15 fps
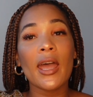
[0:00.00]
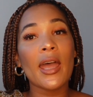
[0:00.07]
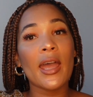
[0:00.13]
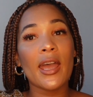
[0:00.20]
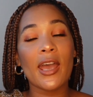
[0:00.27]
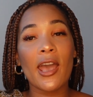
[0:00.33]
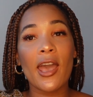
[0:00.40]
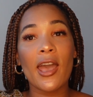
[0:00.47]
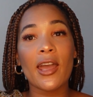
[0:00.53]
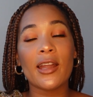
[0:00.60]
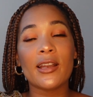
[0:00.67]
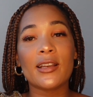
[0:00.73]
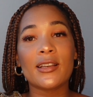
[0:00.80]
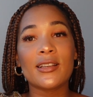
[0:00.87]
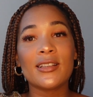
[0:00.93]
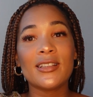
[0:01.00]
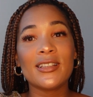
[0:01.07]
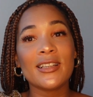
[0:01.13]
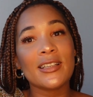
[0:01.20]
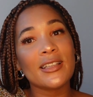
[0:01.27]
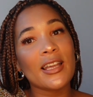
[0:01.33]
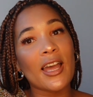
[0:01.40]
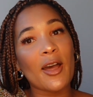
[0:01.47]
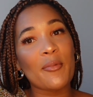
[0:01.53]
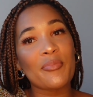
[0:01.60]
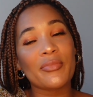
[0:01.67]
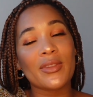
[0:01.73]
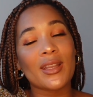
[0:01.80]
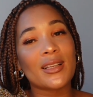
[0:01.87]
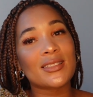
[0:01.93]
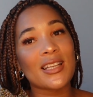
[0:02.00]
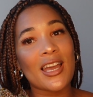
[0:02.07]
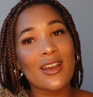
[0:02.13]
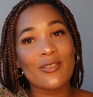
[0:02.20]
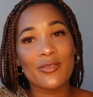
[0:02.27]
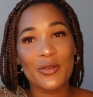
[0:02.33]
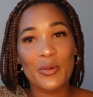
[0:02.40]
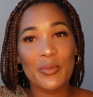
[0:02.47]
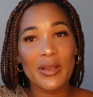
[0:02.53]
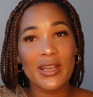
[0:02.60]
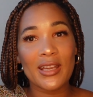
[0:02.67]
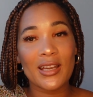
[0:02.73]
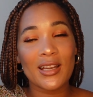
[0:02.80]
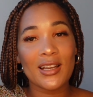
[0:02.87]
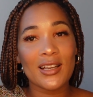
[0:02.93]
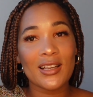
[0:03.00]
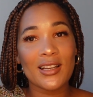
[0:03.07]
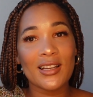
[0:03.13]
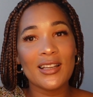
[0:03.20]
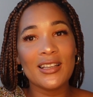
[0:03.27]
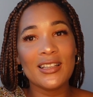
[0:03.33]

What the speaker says: and yeah, that's Afrobia.